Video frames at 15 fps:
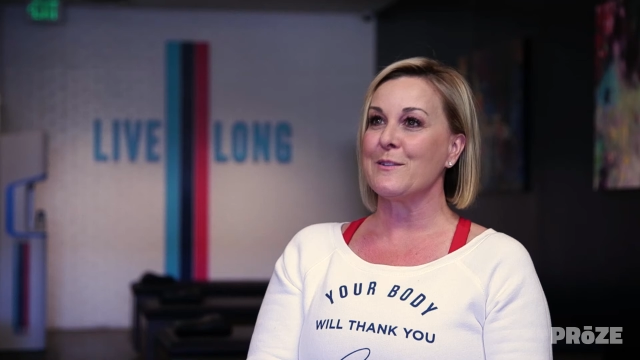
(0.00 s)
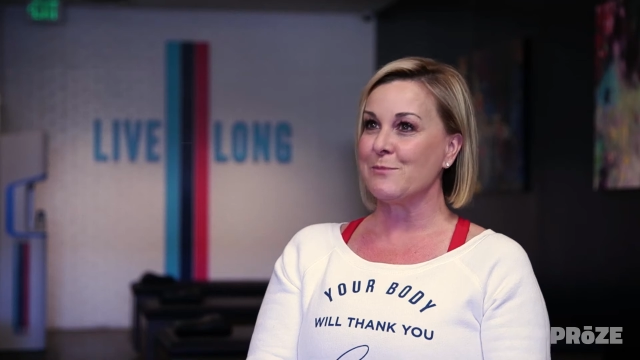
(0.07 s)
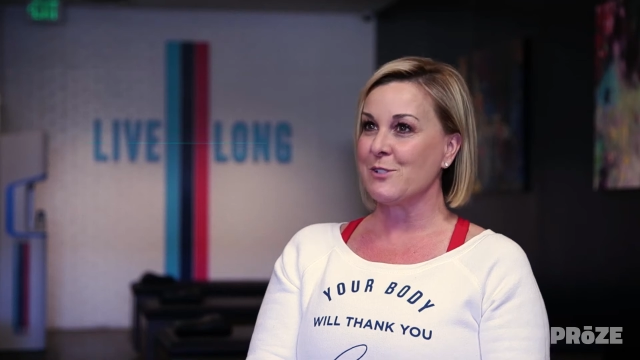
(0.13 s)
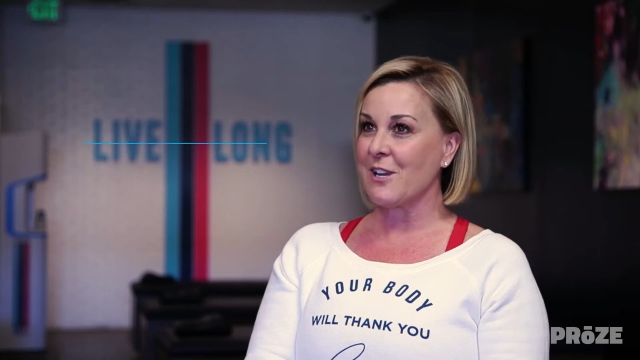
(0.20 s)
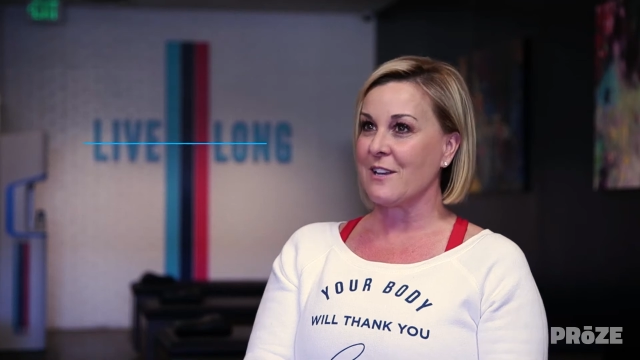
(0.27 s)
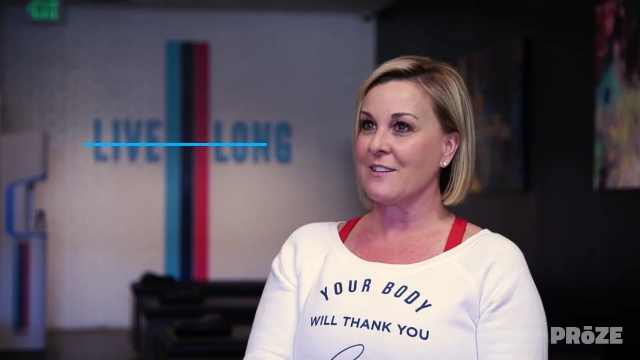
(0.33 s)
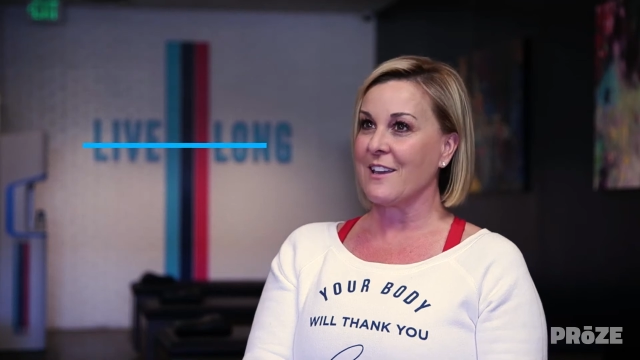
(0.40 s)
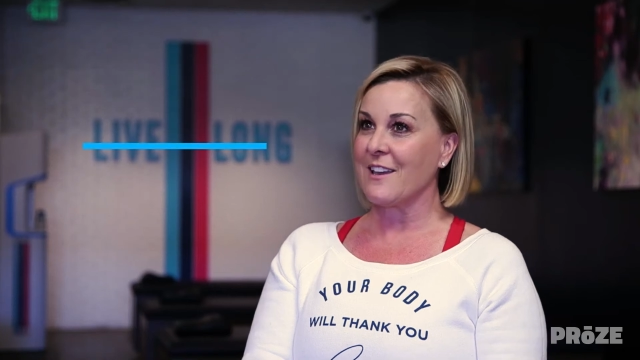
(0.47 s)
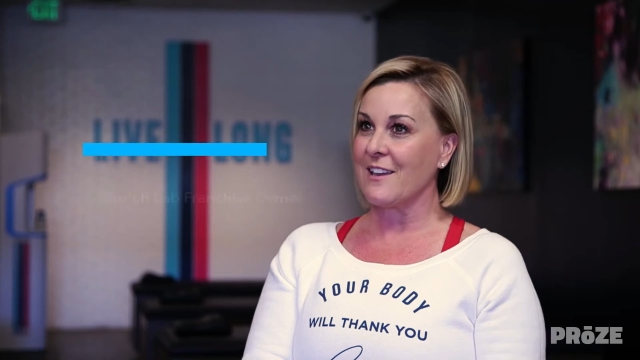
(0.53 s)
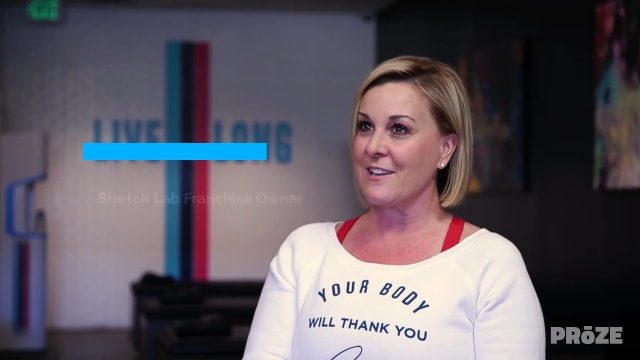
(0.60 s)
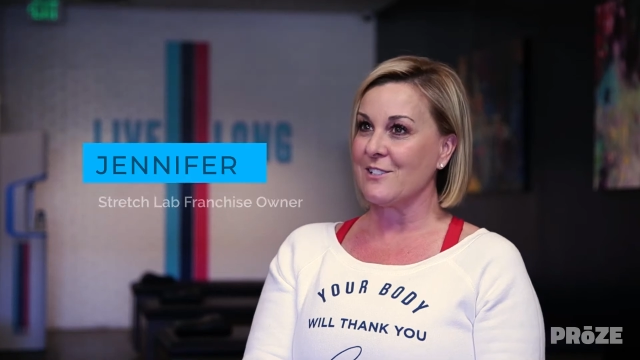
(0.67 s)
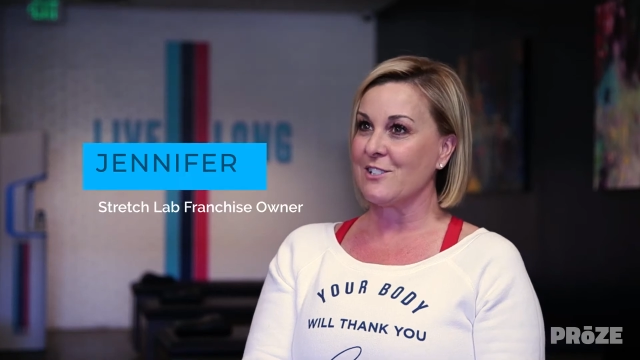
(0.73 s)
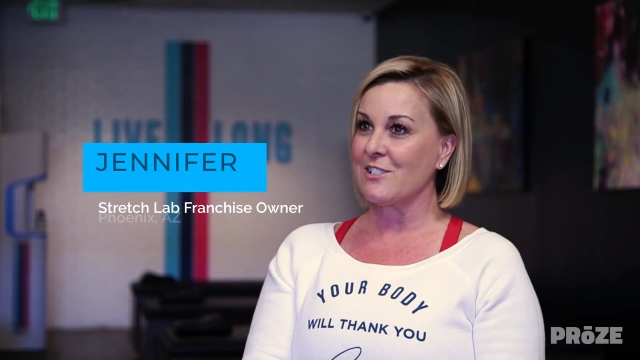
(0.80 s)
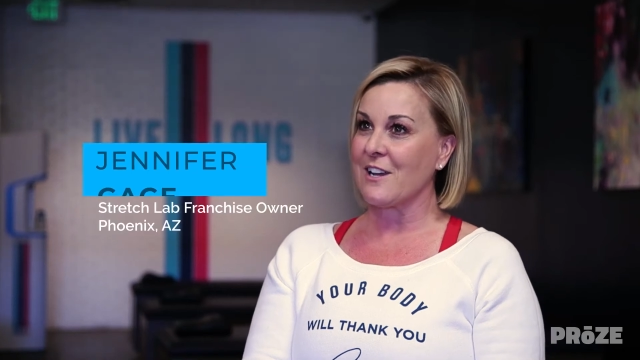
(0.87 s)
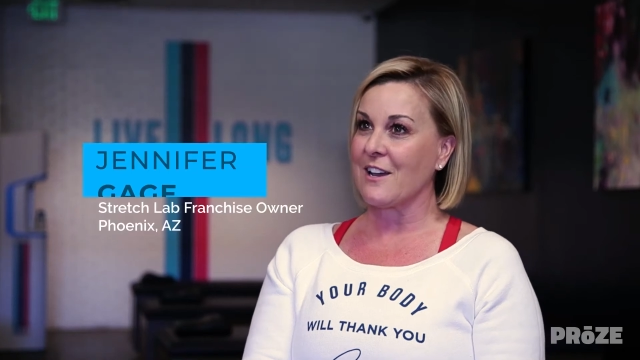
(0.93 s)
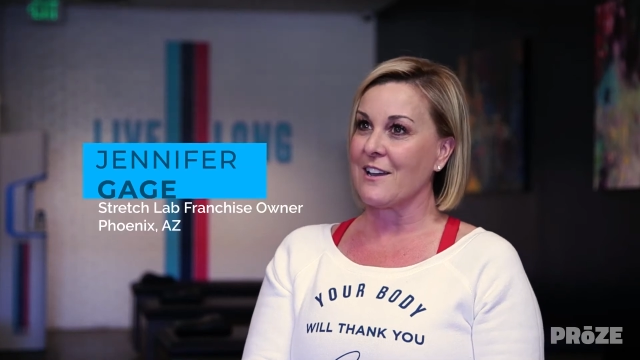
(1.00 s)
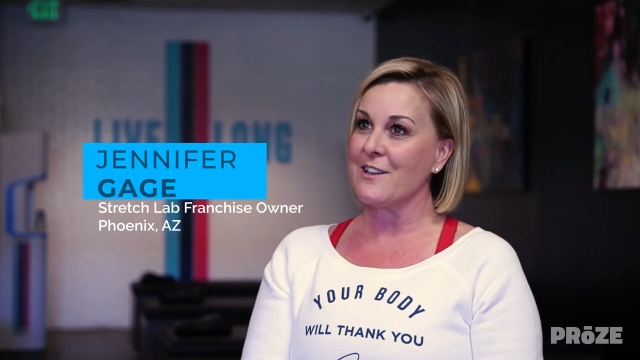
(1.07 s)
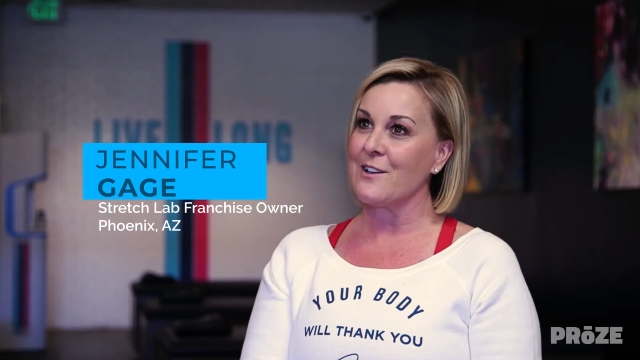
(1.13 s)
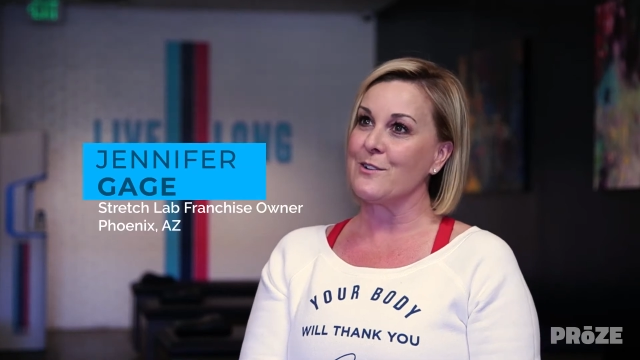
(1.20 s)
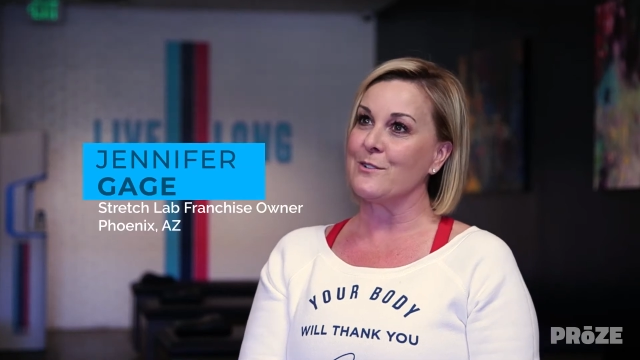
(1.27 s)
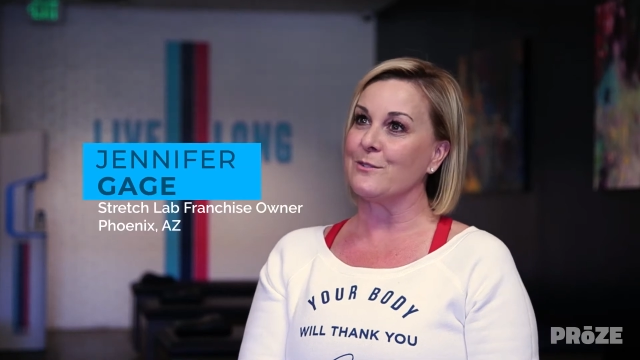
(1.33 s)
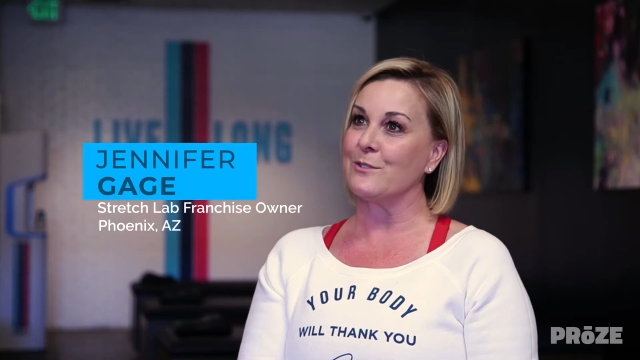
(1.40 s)
I'm Jen Gage.
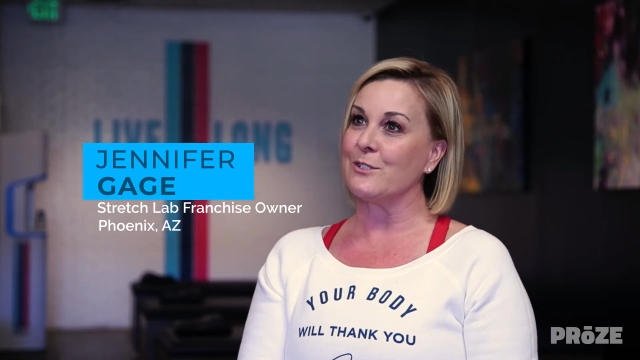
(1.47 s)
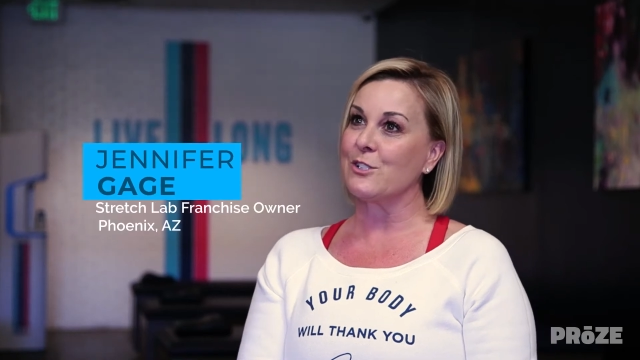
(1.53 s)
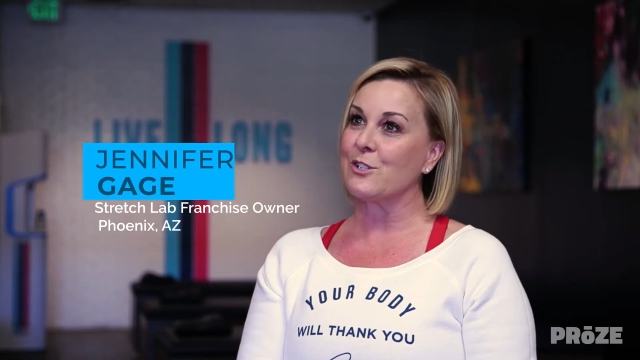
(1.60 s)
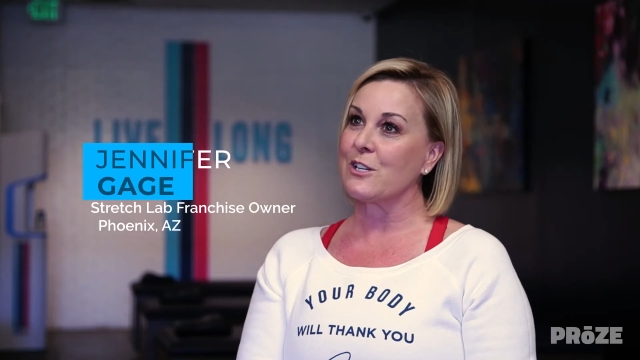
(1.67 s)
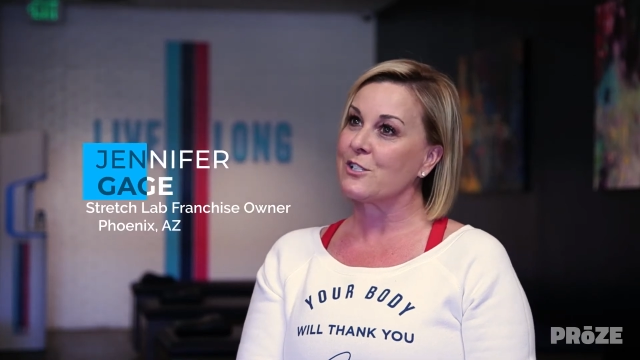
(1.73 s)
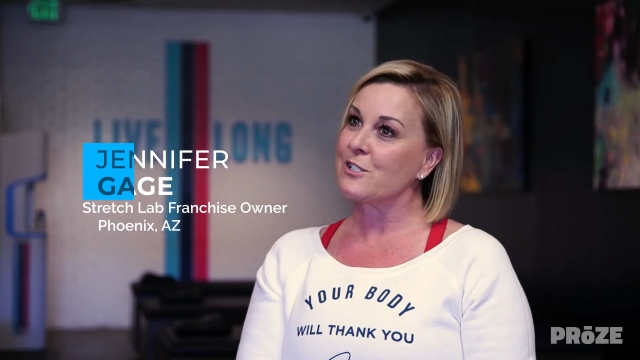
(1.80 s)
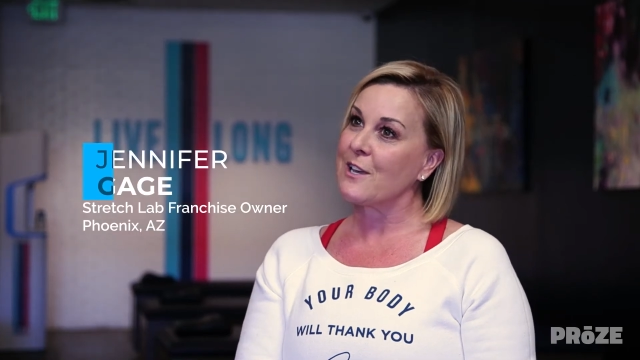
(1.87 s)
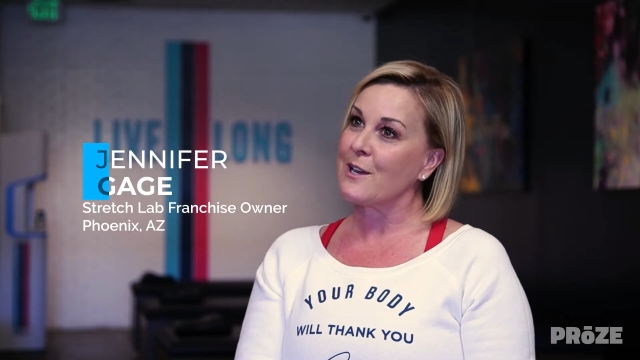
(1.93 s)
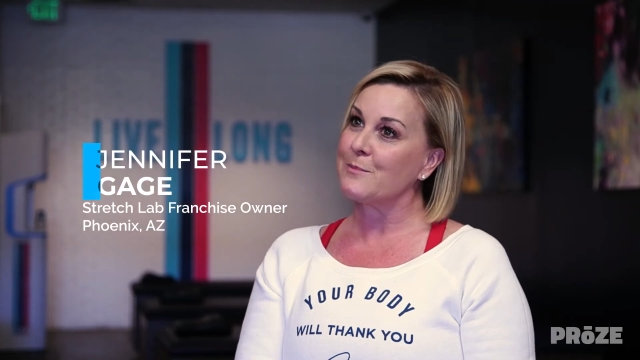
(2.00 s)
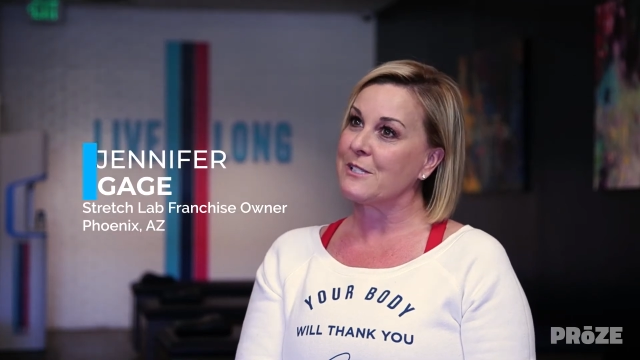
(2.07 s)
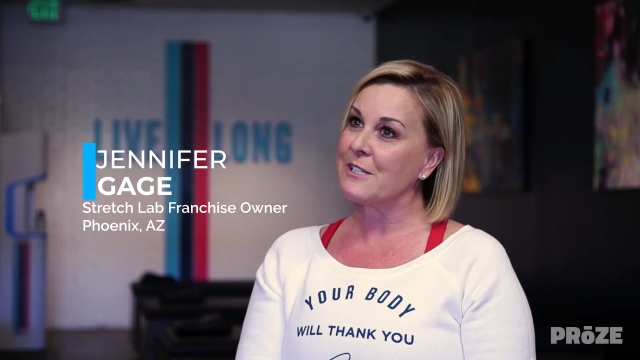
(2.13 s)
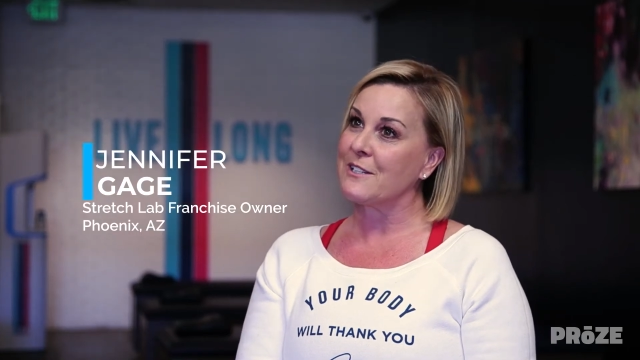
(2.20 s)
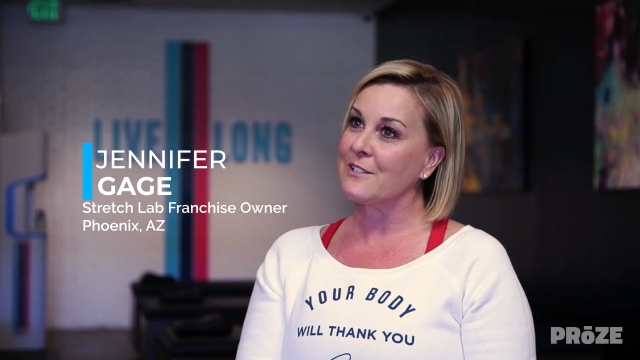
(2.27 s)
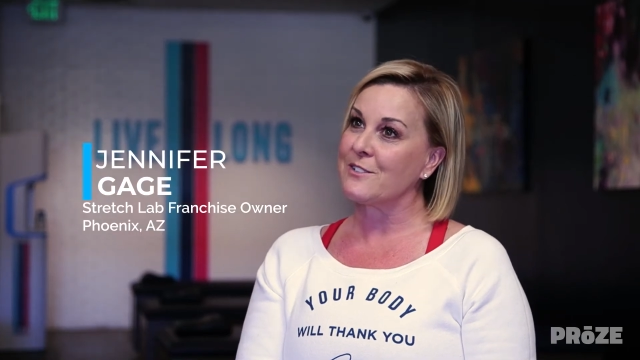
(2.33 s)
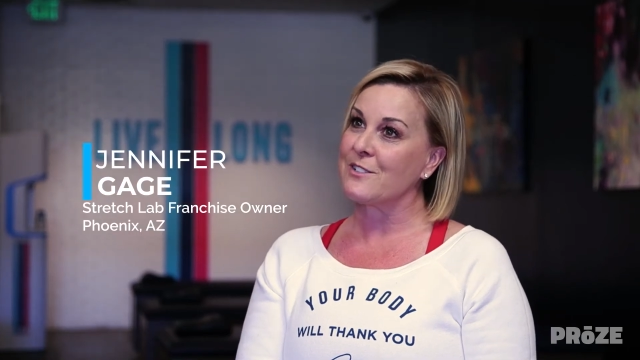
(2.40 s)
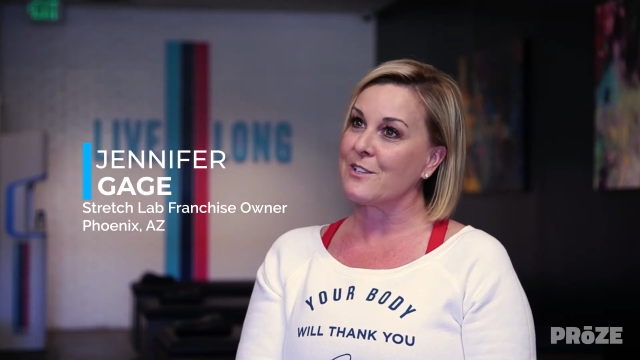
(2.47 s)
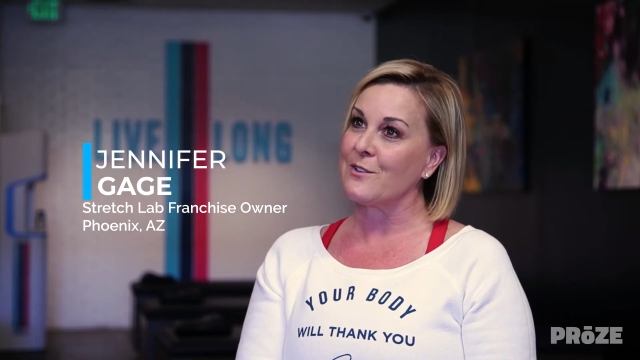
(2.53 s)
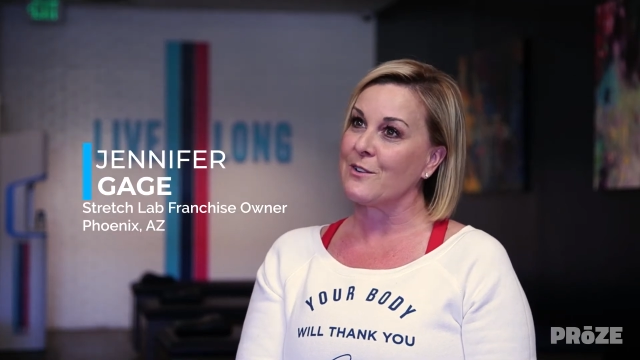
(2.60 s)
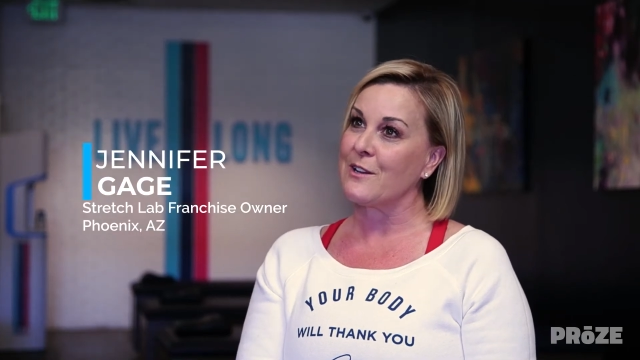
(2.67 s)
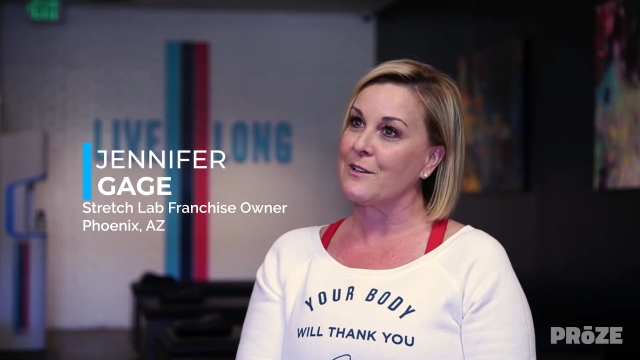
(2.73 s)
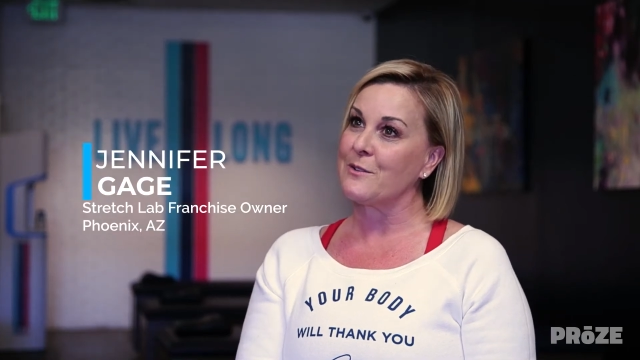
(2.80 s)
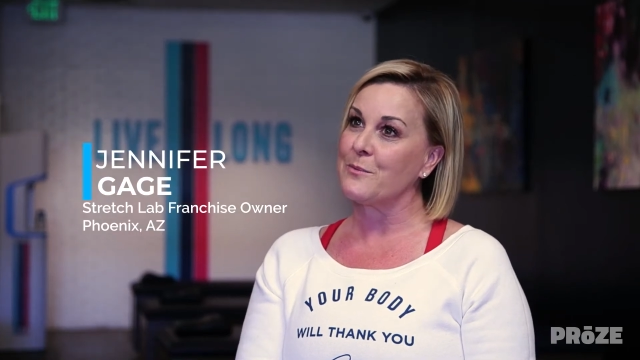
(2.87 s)
I own Stretch Labs in
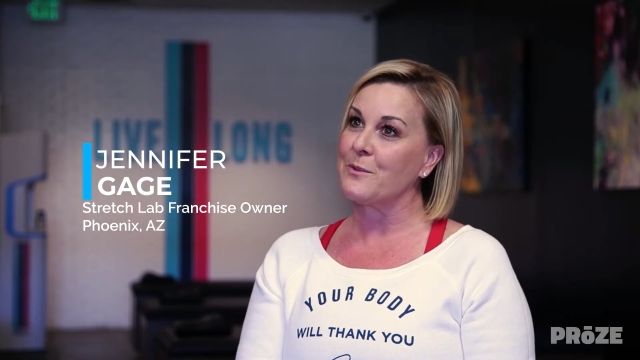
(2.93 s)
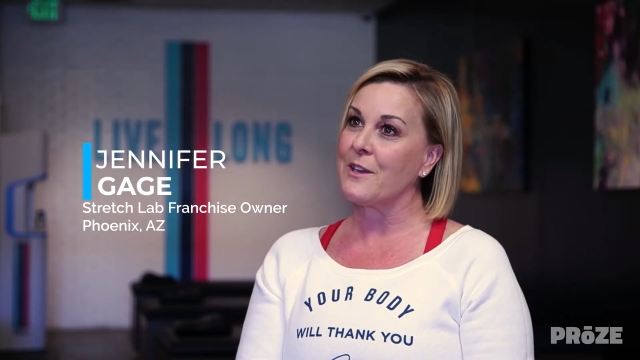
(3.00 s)
Arizona.